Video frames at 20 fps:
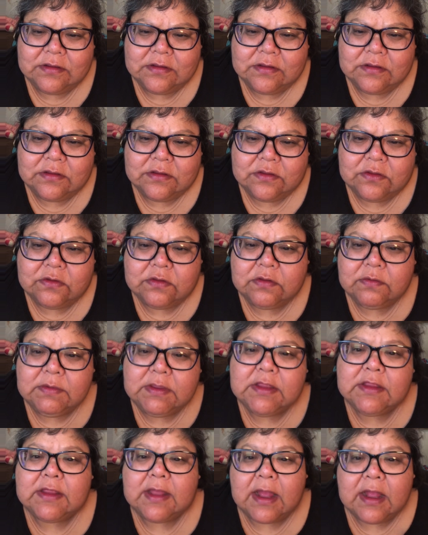So to
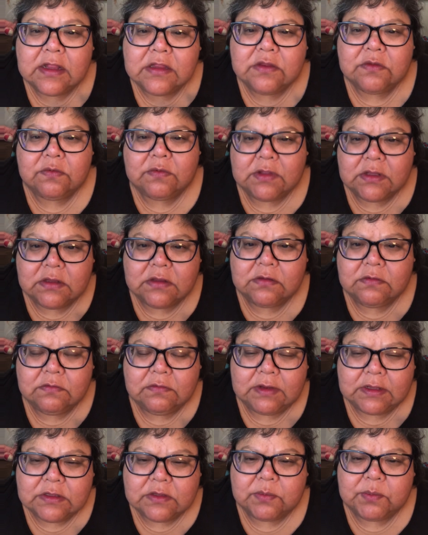me, that's what
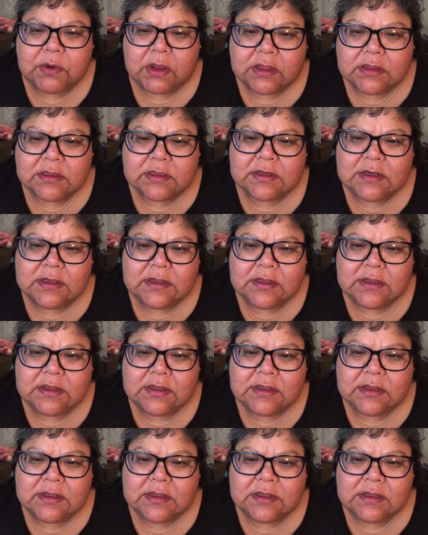reciprocity